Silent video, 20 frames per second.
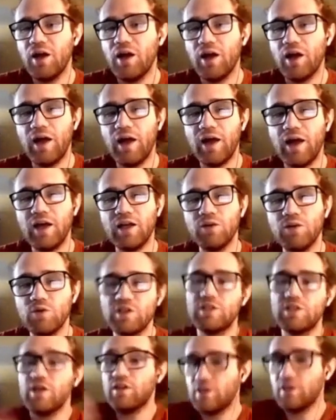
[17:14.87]
And we
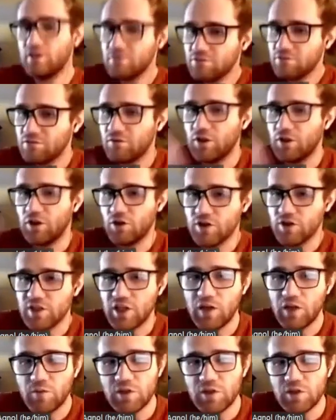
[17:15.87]
say that you know
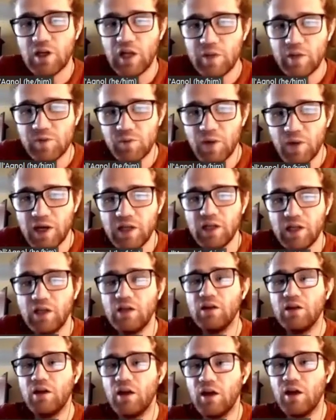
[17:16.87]
scheme is collapse
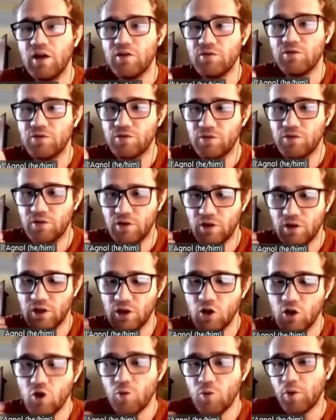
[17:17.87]
binding if a
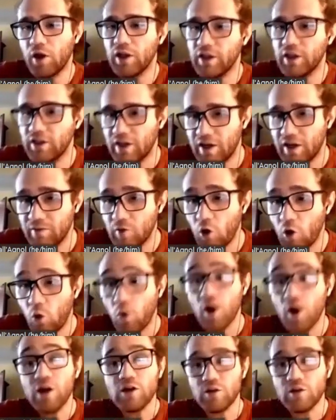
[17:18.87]
no polytime
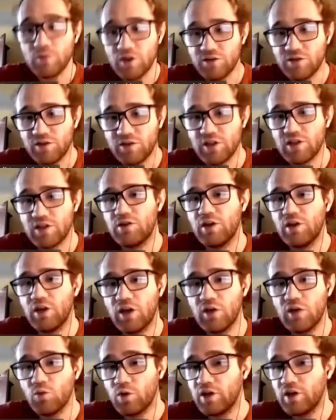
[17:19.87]
quantum adversary
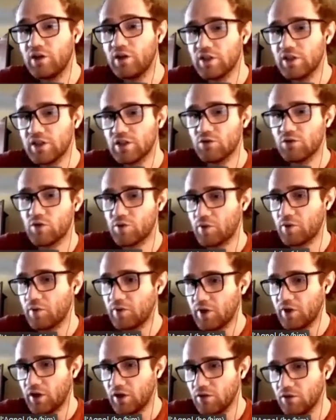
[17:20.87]
can win this with
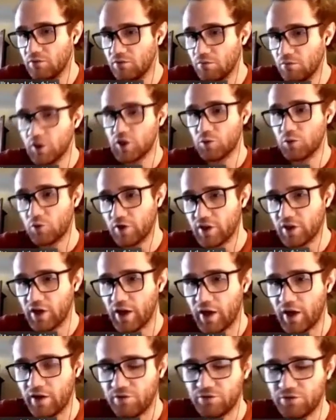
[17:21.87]
probability much more than a
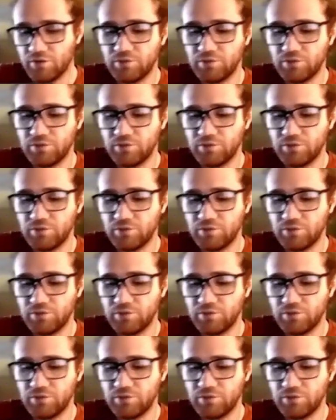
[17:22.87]
half.